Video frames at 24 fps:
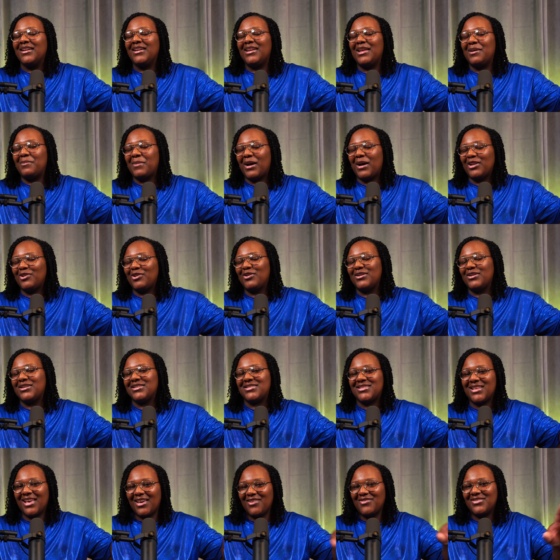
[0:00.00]
Let my Lord and
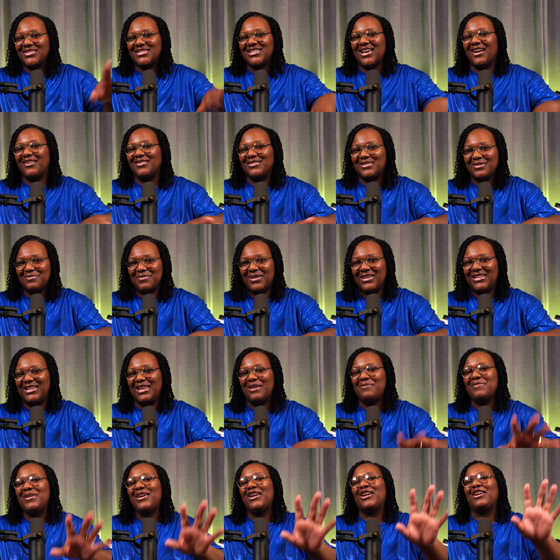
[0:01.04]
Savior talk to me.
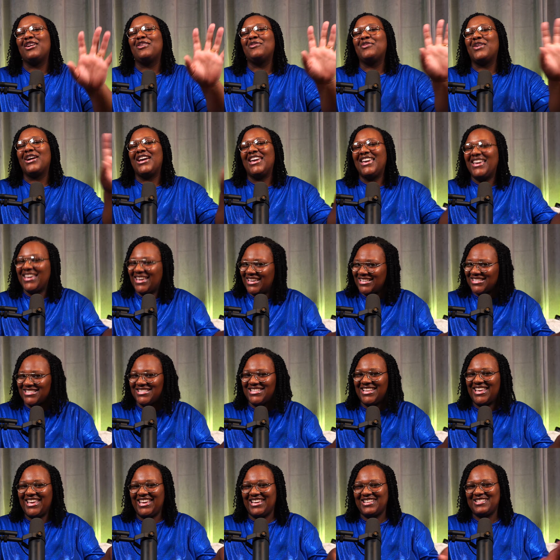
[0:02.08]
Let me hear what he is
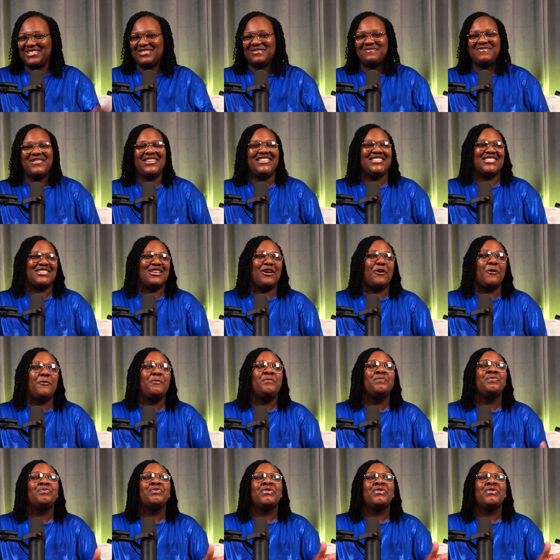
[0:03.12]
saying to me. So